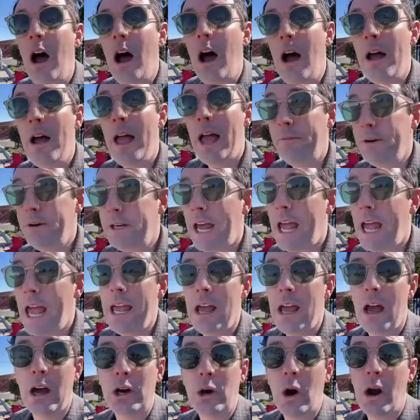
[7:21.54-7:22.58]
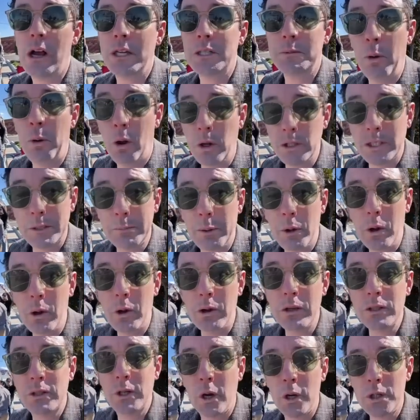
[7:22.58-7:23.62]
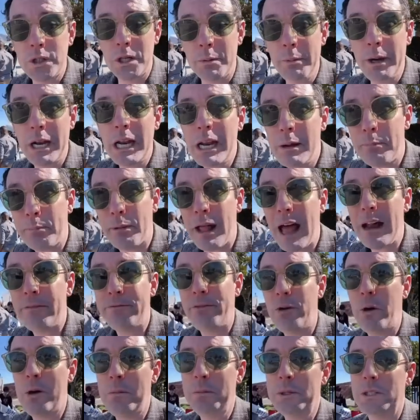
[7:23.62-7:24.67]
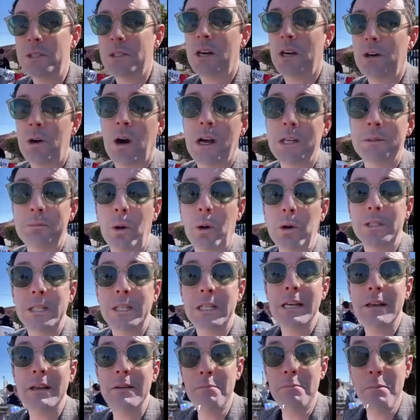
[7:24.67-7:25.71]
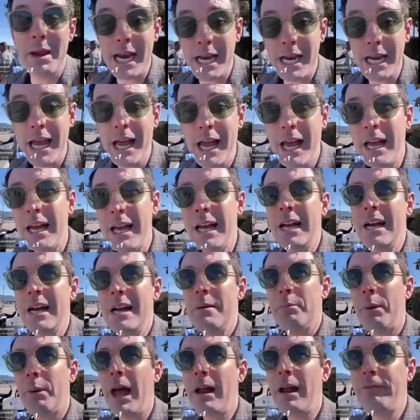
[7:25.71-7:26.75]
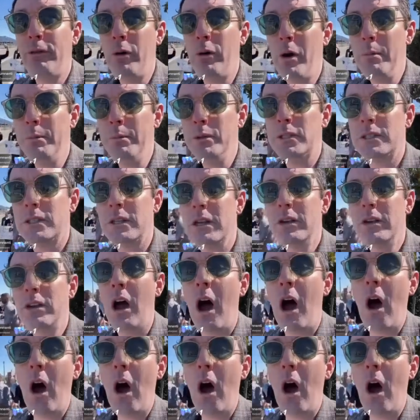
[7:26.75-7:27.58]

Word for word: uh, every day across multiple social media platforms, across multimedia platforms.